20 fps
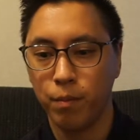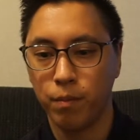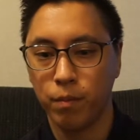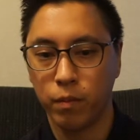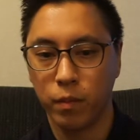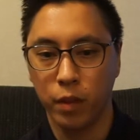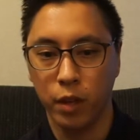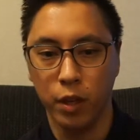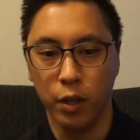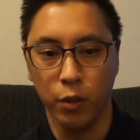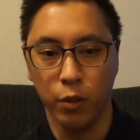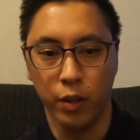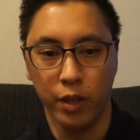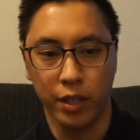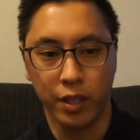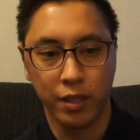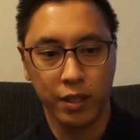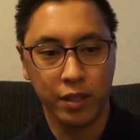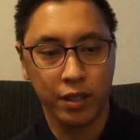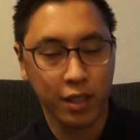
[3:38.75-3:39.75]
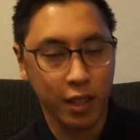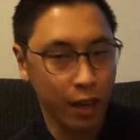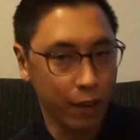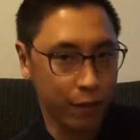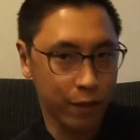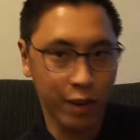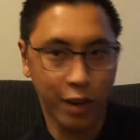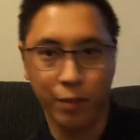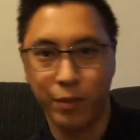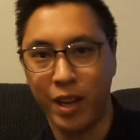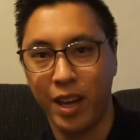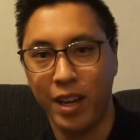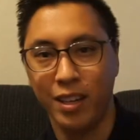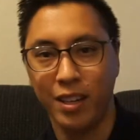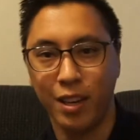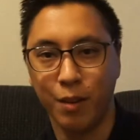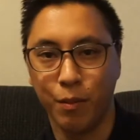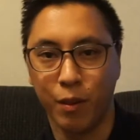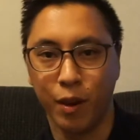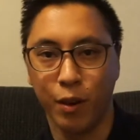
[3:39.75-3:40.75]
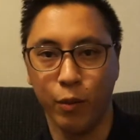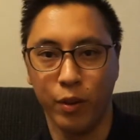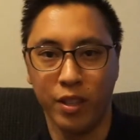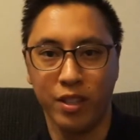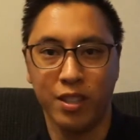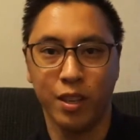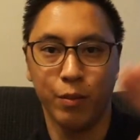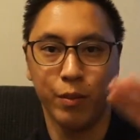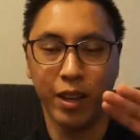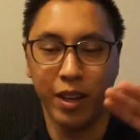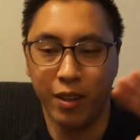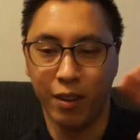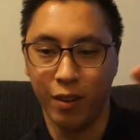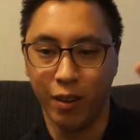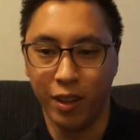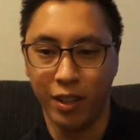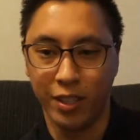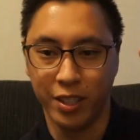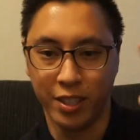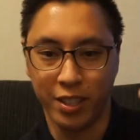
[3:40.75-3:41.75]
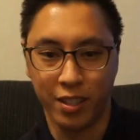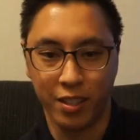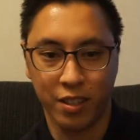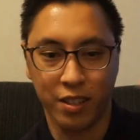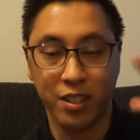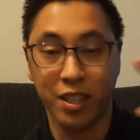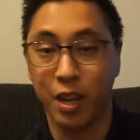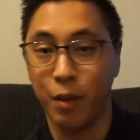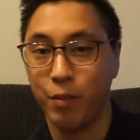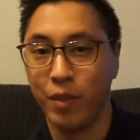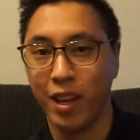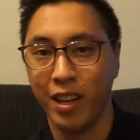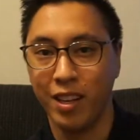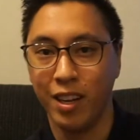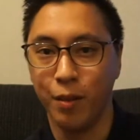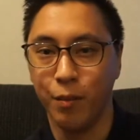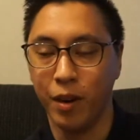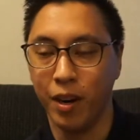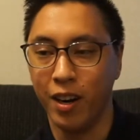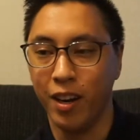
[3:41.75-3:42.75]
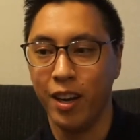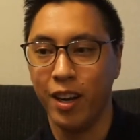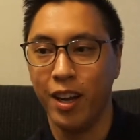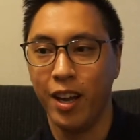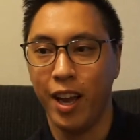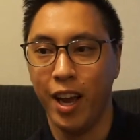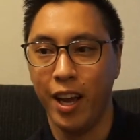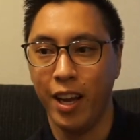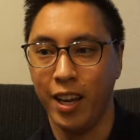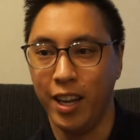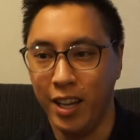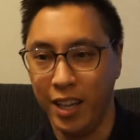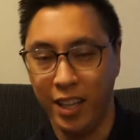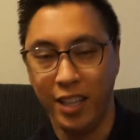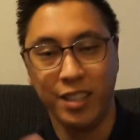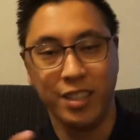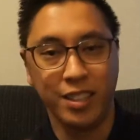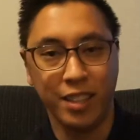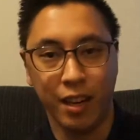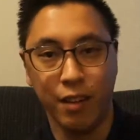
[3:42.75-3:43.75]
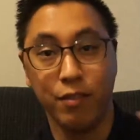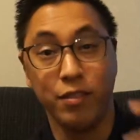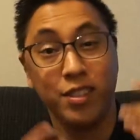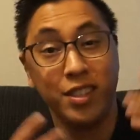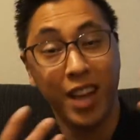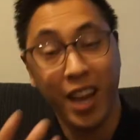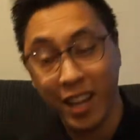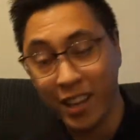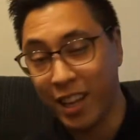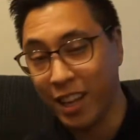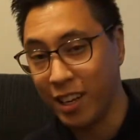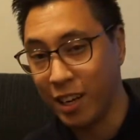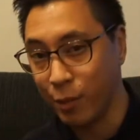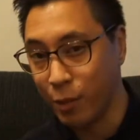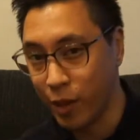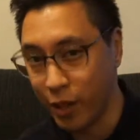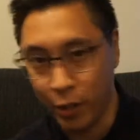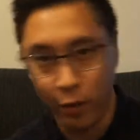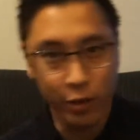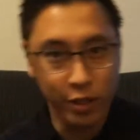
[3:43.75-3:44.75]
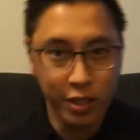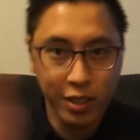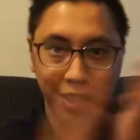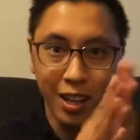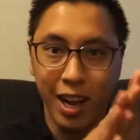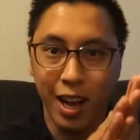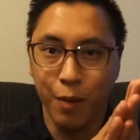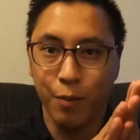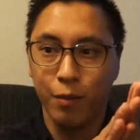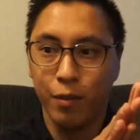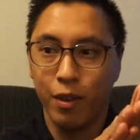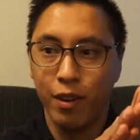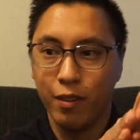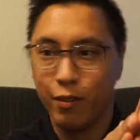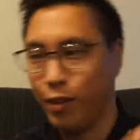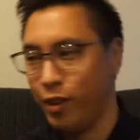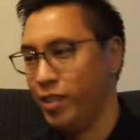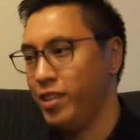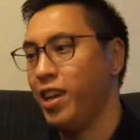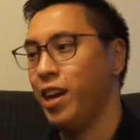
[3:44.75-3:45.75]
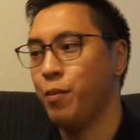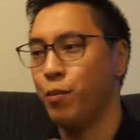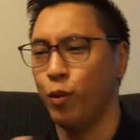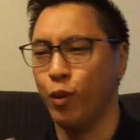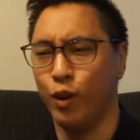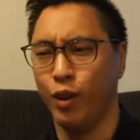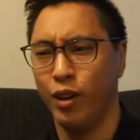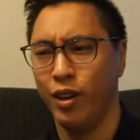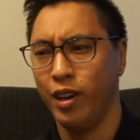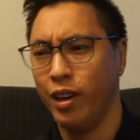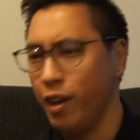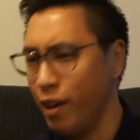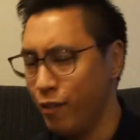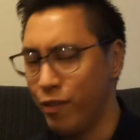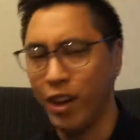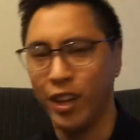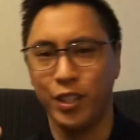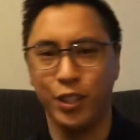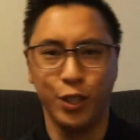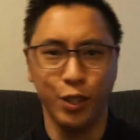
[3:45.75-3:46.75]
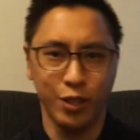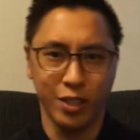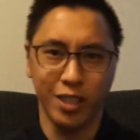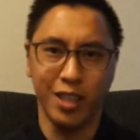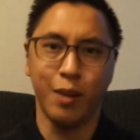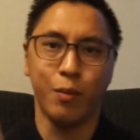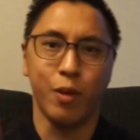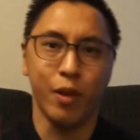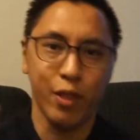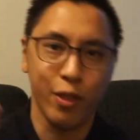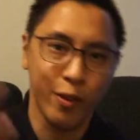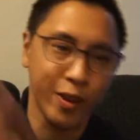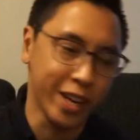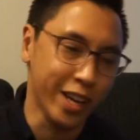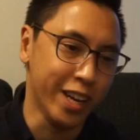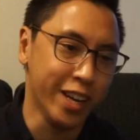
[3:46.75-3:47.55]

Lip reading: you would cover up that number with something, or just skip that number, and then instead of saying that number, you would clap. For example, if I choose number 3,